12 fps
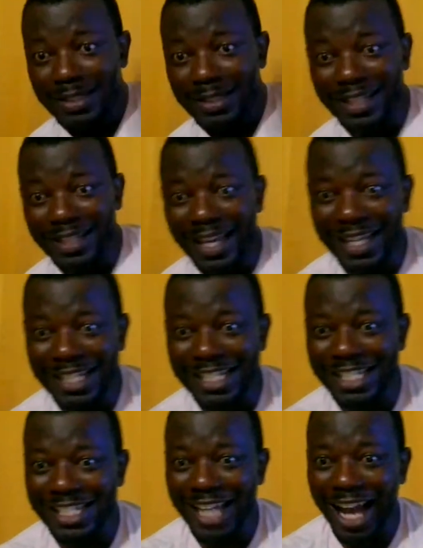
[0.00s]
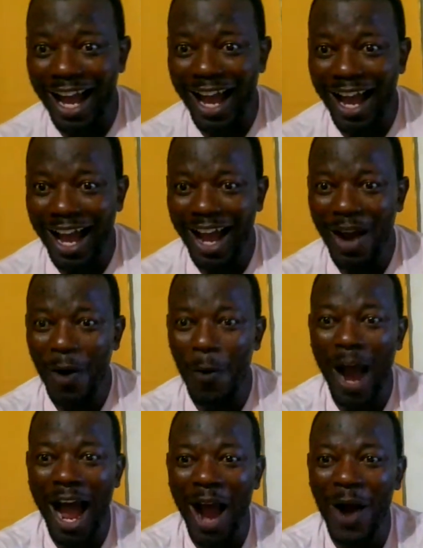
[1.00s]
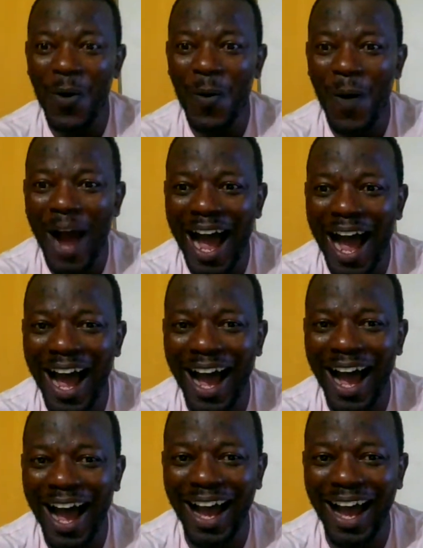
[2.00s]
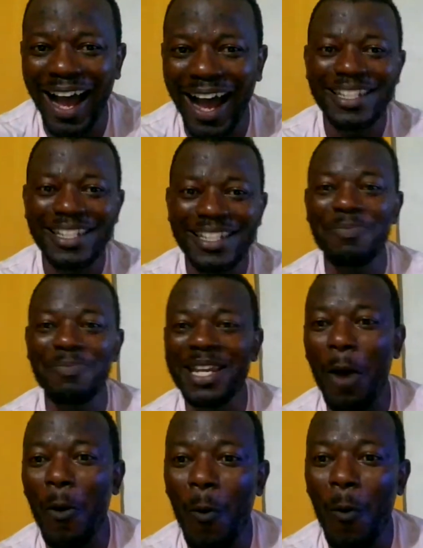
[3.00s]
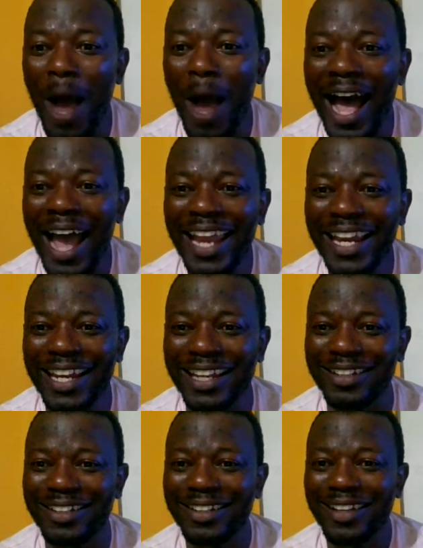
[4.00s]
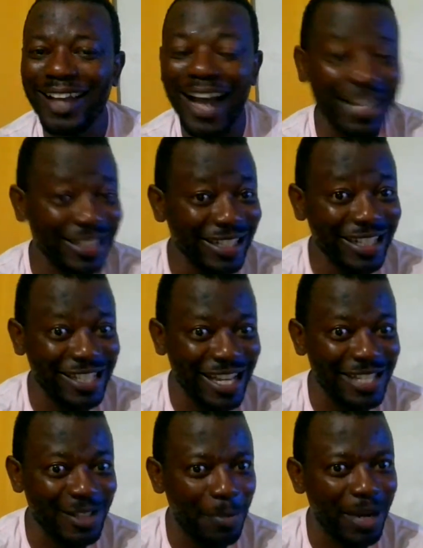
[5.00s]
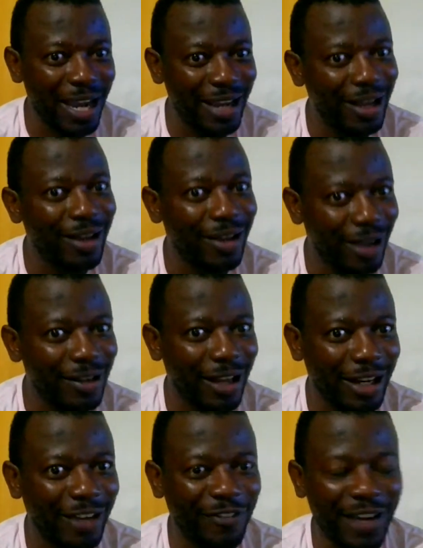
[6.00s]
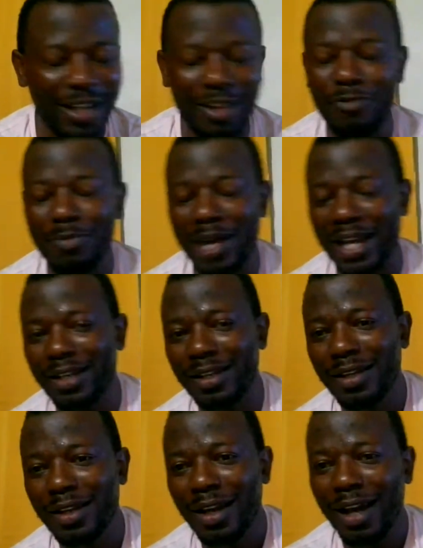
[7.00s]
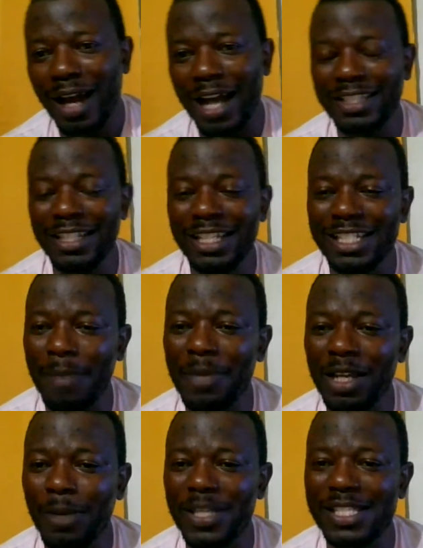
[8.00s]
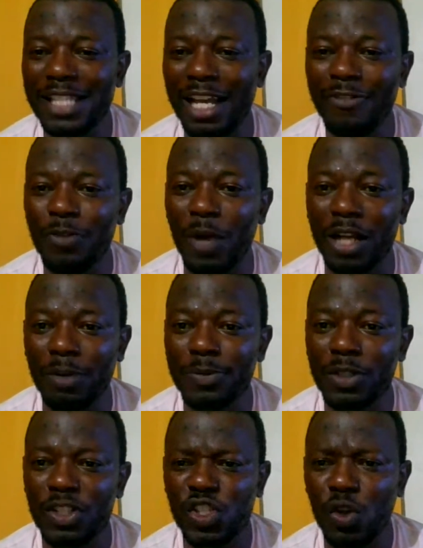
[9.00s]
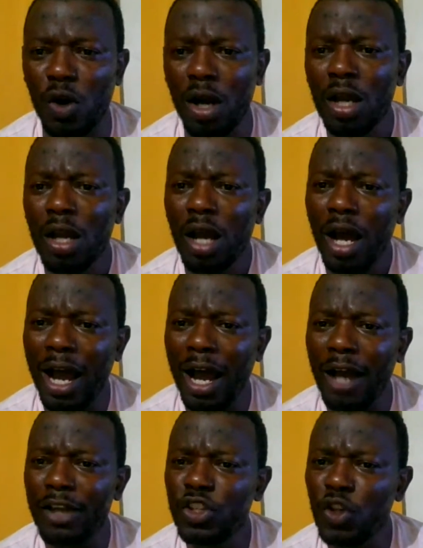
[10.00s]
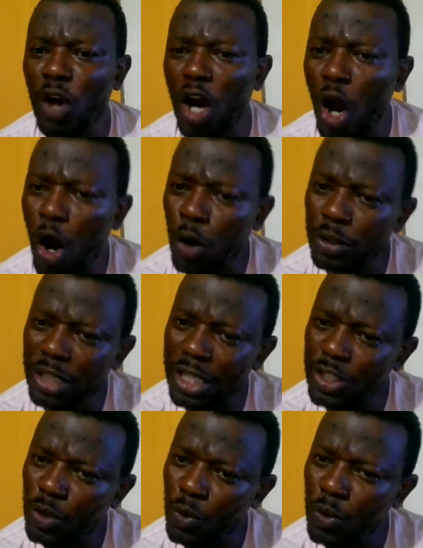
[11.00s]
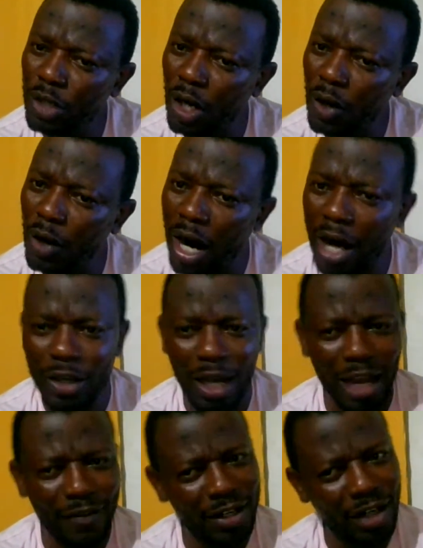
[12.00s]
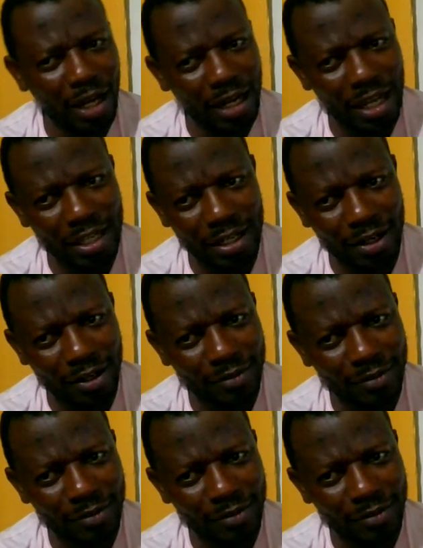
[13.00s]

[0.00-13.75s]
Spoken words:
Tanisha, wagwan. It's been a while. Tanisha is some guy, another fan of mine. Tanisha, big up yourself. Welcome to the show. You are out of school now, or you have another year?